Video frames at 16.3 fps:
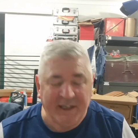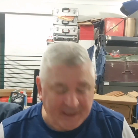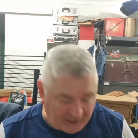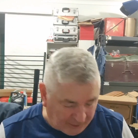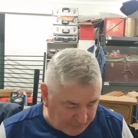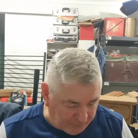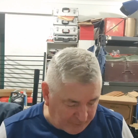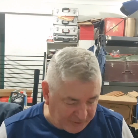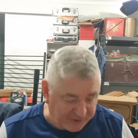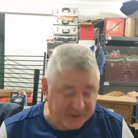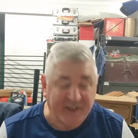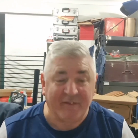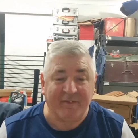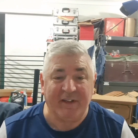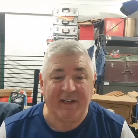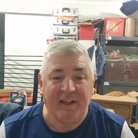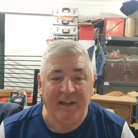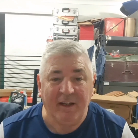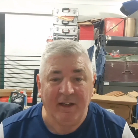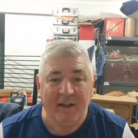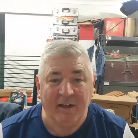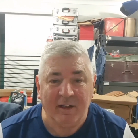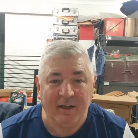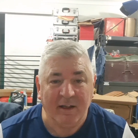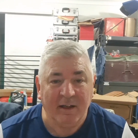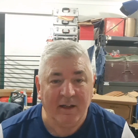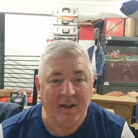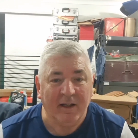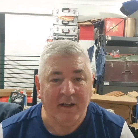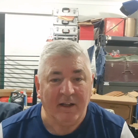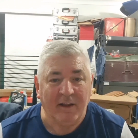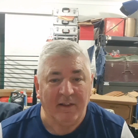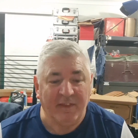
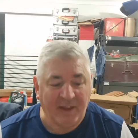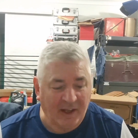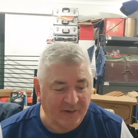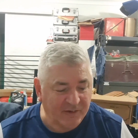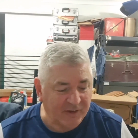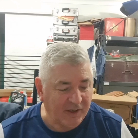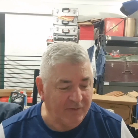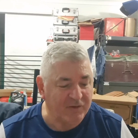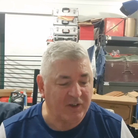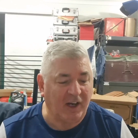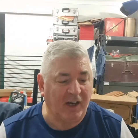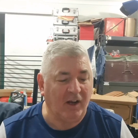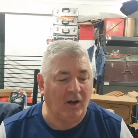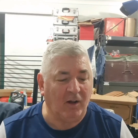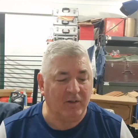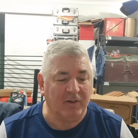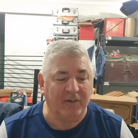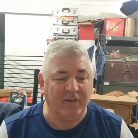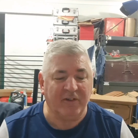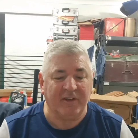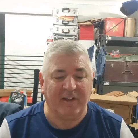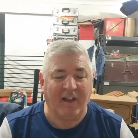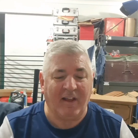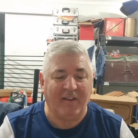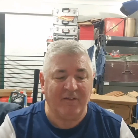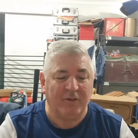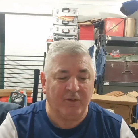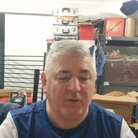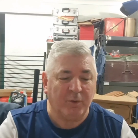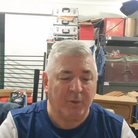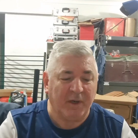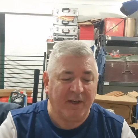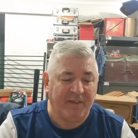170,000 FJ Holdens and
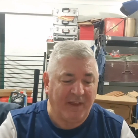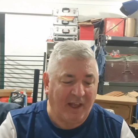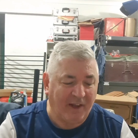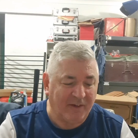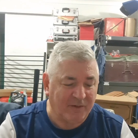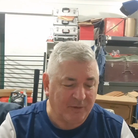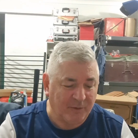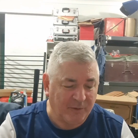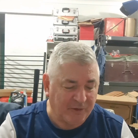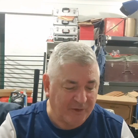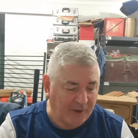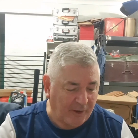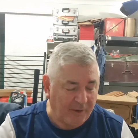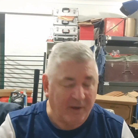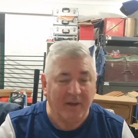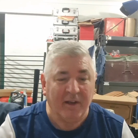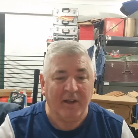120,000 or so